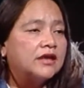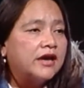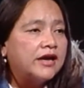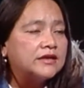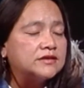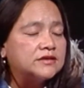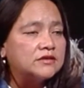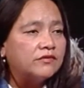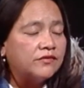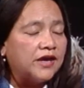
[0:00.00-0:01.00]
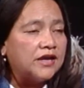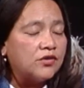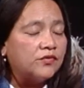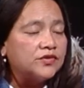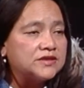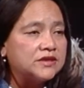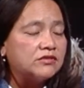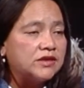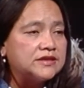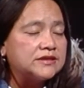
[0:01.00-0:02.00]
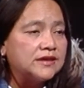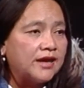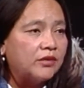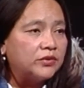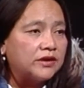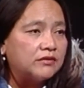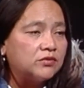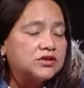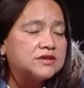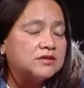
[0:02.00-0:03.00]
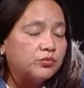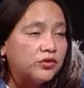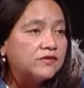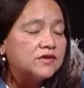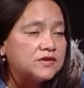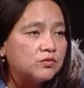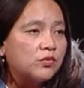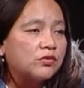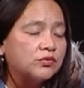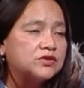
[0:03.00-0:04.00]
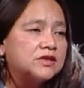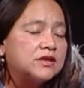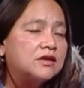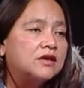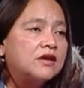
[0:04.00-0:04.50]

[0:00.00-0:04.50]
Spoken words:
as fighting over cigarettes and gambling, which is a previous war which they